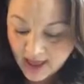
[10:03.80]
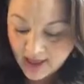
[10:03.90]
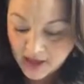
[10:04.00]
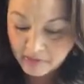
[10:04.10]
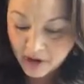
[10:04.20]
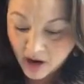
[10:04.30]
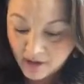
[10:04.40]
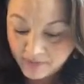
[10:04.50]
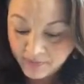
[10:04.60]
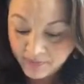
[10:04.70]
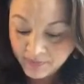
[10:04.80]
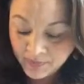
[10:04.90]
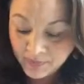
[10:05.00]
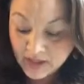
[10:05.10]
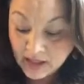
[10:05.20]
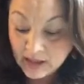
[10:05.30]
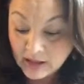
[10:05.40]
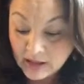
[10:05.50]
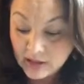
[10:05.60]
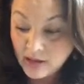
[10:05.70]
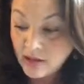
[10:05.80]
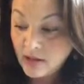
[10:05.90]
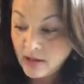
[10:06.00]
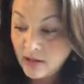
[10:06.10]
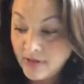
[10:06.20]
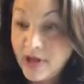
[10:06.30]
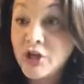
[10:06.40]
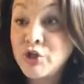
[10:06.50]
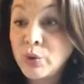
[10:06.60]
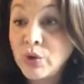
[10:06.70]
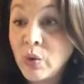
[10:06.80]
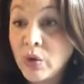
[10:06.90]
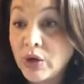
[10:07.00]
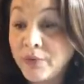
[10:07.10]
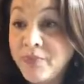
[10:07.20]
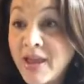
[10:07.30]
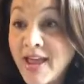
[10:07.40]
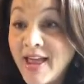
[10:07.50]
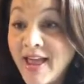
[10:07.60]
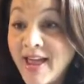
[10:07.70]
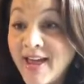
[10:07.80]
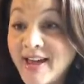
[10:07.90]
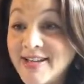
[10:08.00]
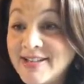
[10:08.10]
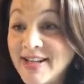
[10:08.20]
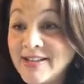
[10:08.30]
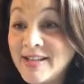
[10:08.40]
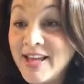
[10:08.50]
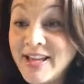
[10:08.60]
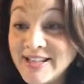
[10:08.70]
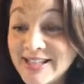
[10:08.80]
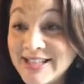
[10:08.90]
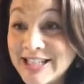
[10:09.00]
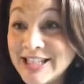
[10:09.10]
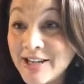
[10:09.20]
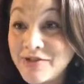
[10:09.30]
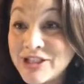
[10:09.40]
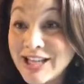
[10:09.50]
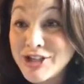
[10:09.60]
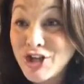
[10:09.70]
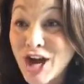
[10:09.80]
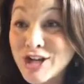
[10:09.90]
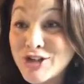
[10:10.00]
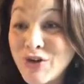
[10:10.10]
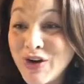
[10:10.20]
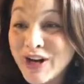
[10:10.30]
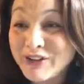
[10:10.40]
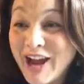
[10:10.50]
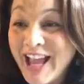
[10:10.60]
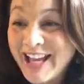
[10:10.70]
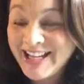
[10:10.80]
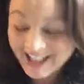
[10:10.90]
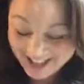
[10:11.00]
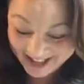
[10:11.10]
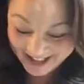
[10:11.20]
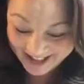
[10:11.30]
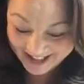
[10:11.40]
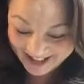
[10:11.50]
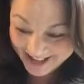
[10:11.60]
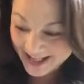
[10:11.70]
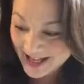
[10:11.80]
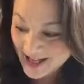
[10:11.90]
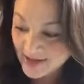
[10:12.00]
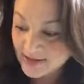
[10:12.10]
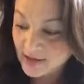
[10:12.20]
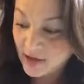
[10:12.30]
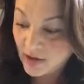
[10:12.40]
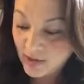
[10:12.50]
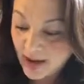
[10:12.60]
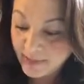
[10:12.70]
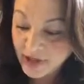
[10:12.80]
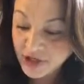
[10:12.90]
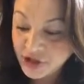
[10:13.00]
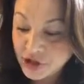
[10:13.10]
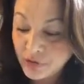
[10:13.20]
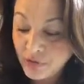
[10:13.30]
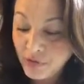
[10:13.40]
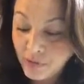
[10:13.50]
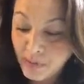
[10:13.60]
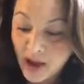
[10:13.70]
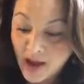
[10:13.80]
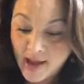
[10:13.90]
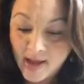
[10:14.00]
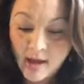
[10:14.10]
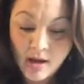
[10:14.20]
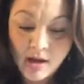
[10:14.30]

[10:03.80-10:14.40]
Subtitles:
and Mom in the Couture Coral. And it is addictive, just like Chalk Couture, right? So I'm going to do my